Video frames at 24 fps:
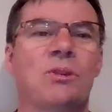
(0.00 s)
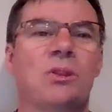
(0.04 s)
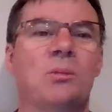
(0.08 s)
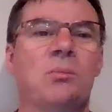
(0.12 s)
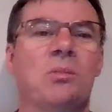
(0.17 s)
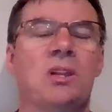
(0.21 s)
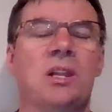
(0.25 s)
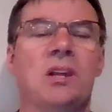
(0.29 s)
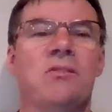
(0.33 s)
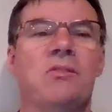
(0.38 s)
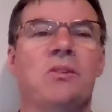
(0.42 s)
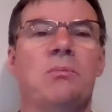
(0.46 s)
the
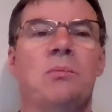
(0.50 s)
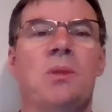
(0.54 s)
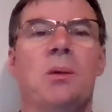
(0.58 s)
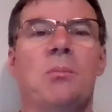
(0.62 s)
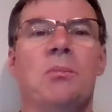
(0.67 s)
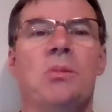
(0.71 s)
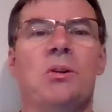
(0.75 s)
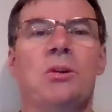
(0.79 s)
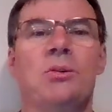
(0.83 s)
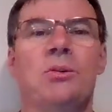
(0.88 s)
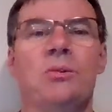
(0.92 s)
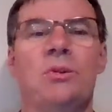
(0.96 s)
beloved
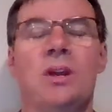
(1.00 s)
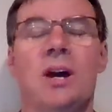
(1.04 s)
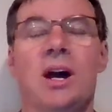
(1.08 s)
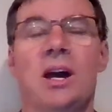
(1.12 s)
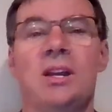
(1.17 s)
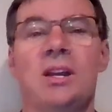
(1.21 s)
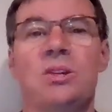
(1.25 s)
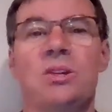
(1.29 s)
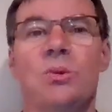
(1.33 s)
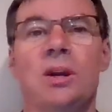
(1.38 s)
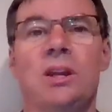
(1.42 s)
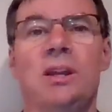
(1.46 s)
member who
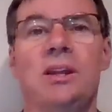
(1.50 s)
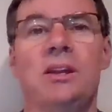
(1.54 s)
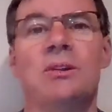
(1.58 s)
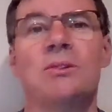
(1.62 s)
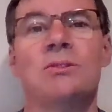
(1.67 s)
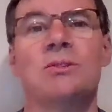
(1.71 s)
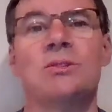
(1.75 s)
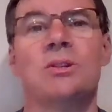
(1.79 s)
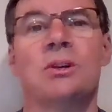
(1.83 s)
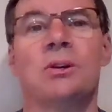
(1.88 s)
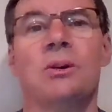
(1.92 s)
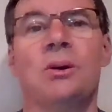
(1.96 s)
died 20
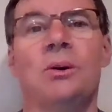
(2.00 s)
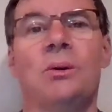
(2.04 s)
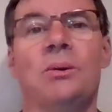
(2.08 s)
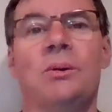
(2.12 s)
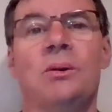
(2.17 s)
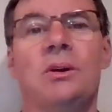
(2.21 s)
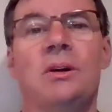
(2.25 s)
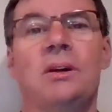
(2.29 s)
years ago.